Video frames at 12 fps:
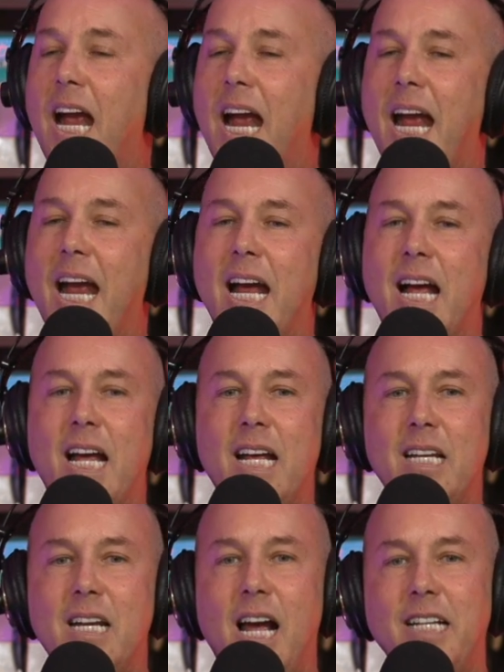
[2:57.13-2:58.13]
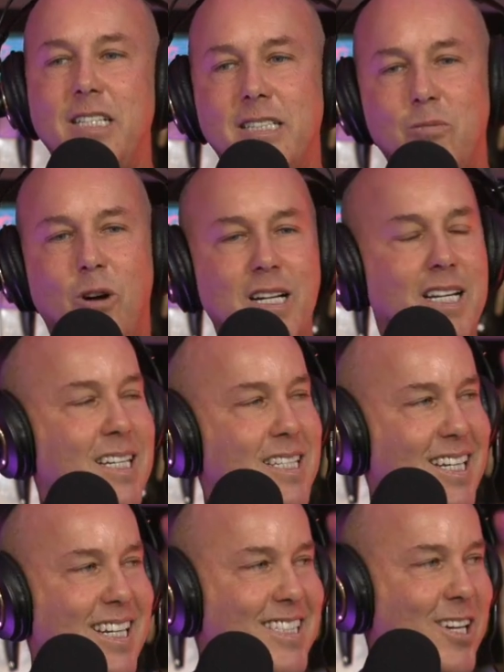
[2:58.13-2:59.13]
and I just wanted to
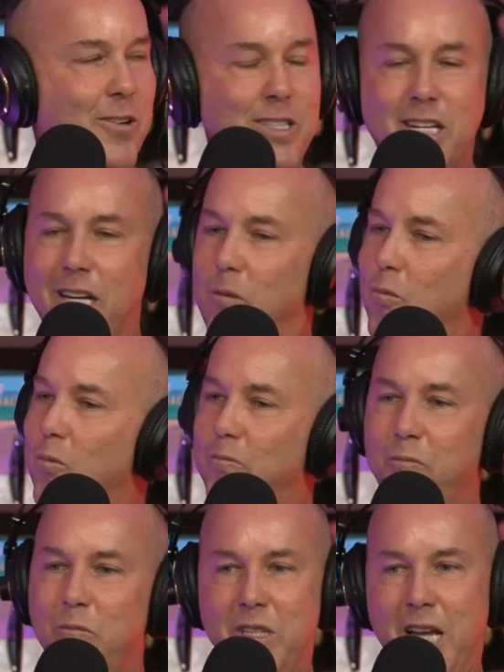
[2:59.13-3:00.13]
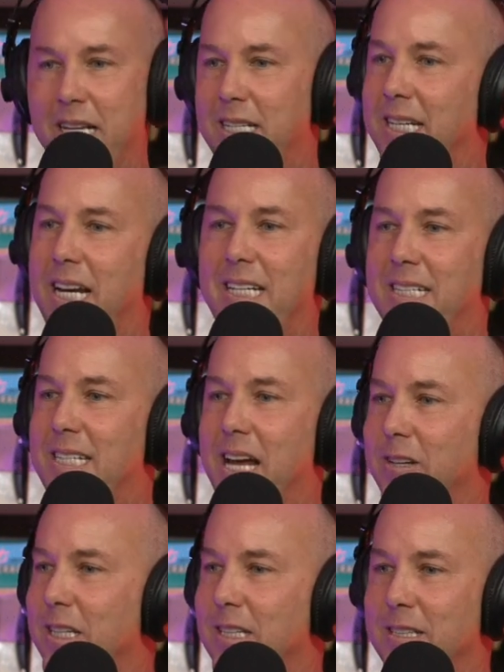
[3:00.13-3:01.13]
see. So it's a
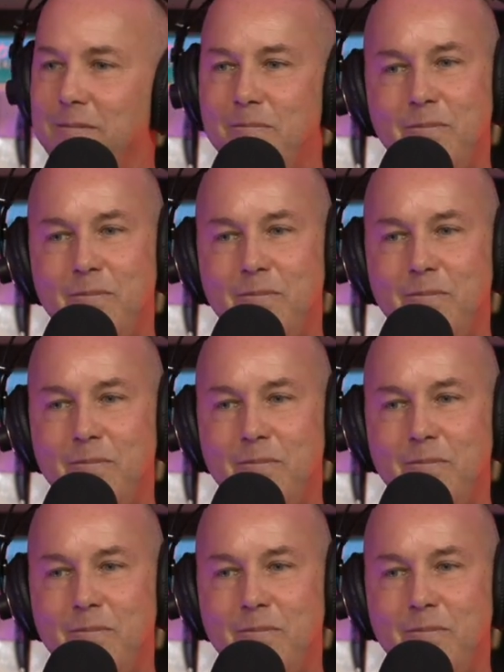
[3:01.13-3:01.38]
1987